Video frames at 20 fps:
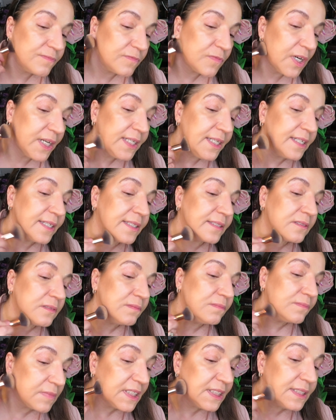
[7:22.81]
Right now,
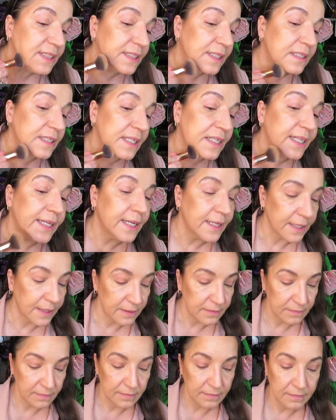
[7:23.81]
I still like it.
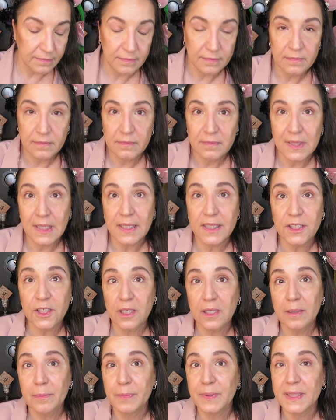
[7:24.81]

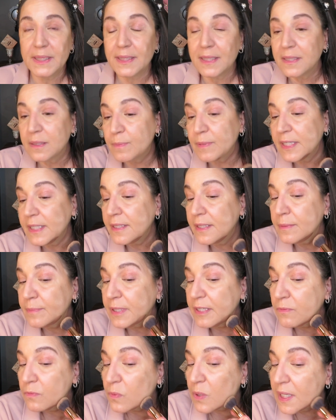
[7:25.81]
Angela, please explain to
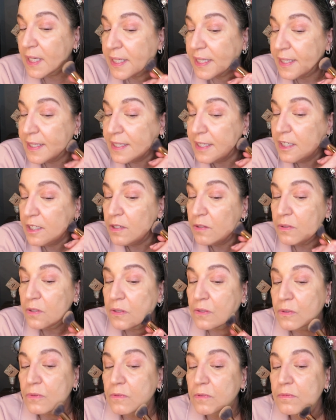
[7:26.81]
me why you
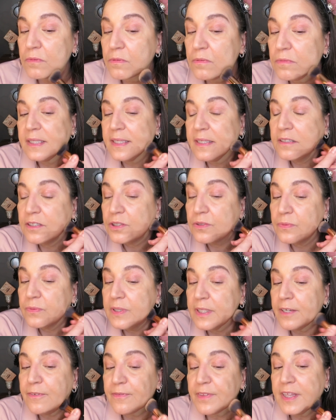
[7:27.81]
don't. There's a,
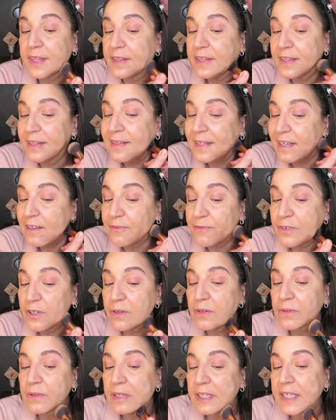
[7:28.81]
if you
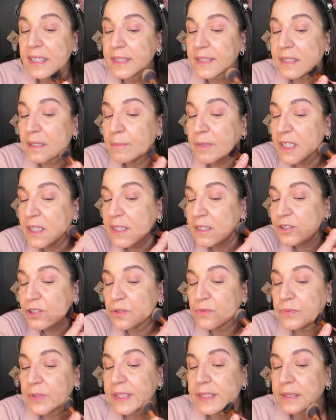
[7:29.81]
don't like something, there's
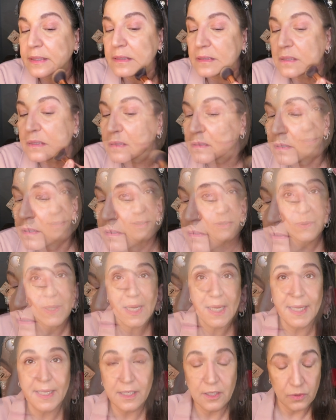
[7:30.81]
a reason. So I
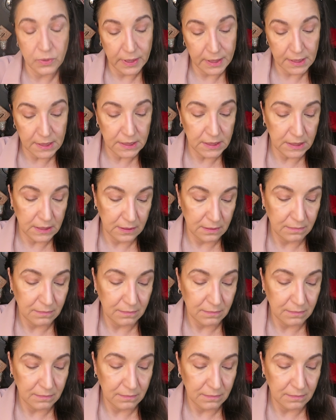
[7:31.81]
like doing this.